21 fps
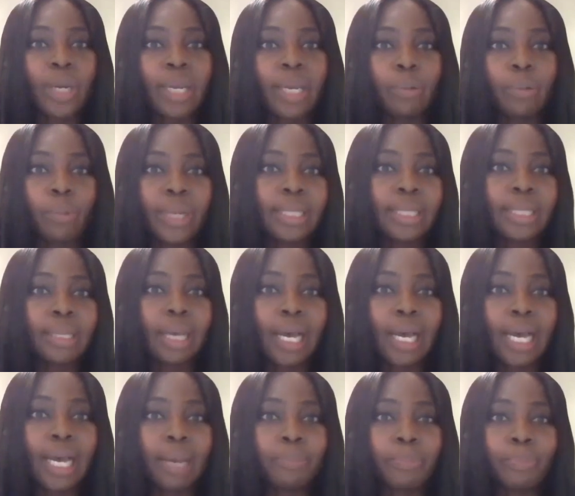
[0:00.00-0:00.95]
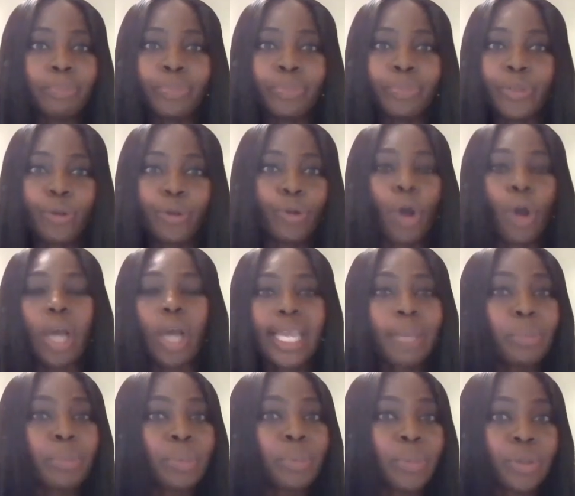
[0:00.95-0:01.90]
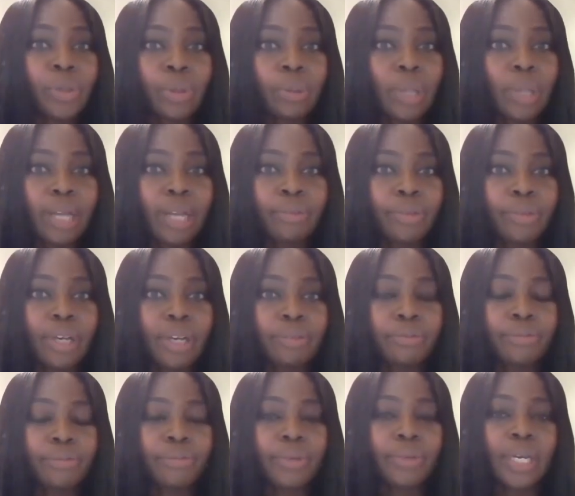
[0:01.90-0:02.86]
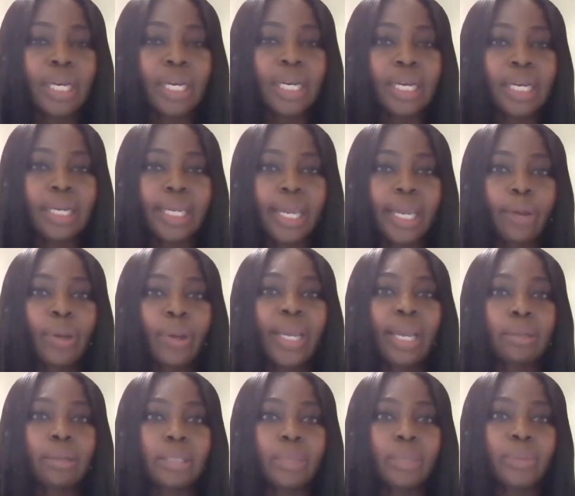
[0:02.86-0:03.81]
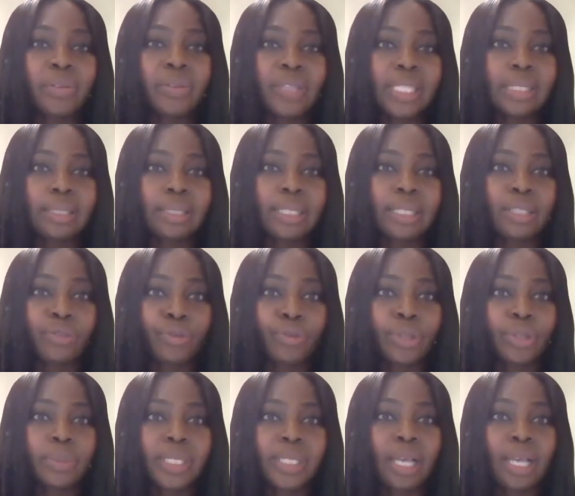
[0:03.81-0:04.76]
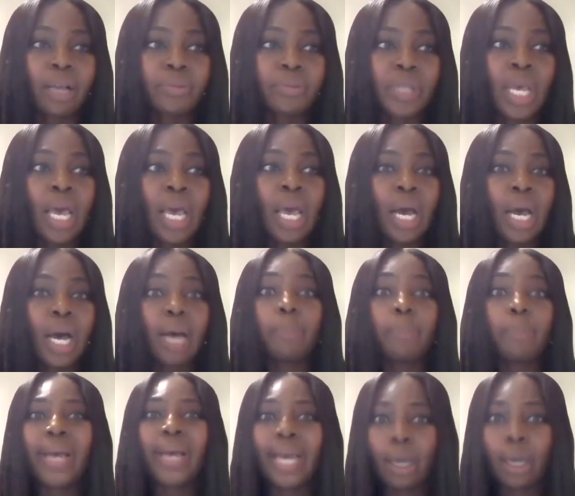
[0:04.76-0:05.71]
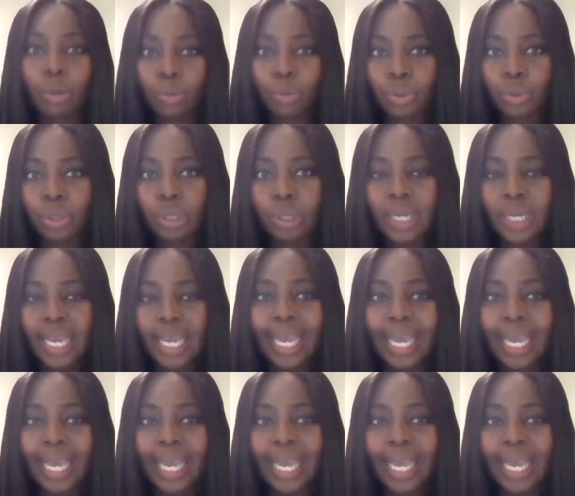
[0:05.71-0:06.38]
way, when they're not capable of carrying out some of these things for themselves, abound.